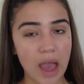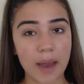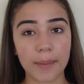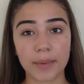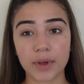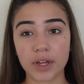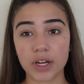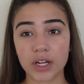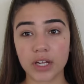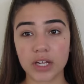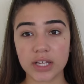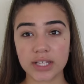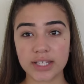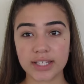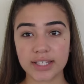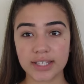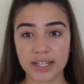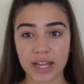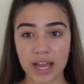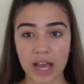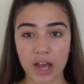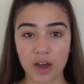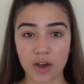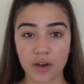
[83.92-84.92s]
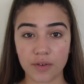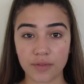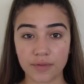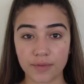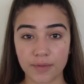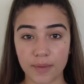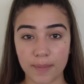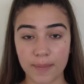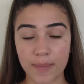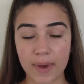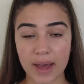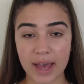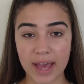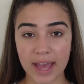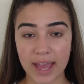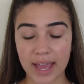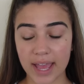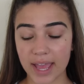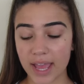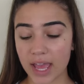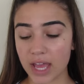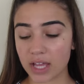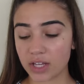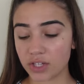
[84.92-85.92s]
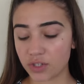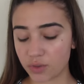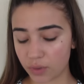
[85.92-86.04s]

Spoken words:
I'm gonna start off by